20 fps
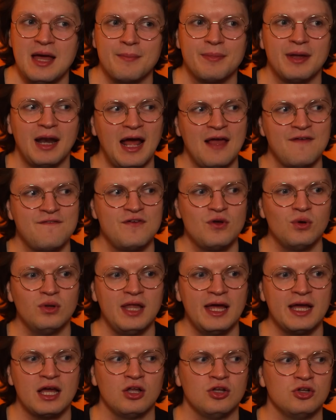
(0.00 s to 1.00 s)
But I feel
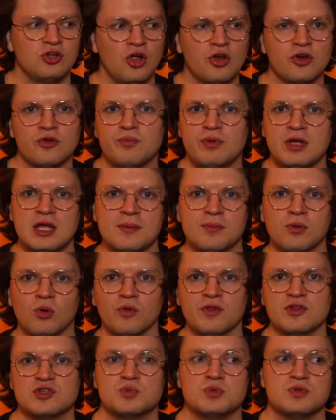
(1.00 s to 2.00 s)
like a lot of people,
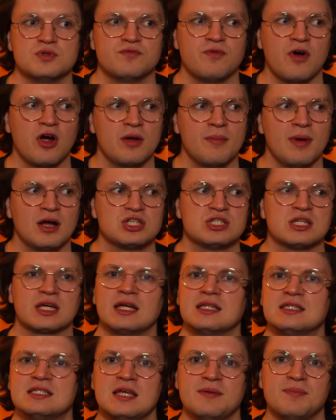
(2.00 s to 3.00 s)
this was very much like
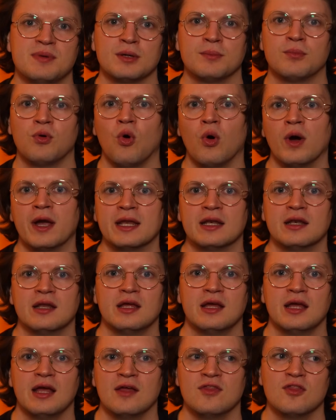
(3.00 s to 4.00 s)
a tipping point
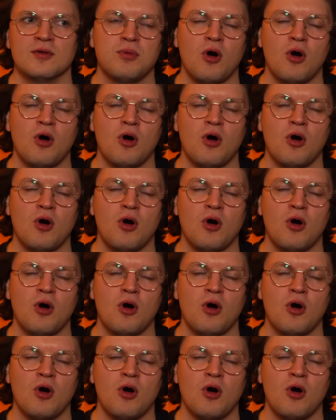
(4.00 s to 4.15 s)
in the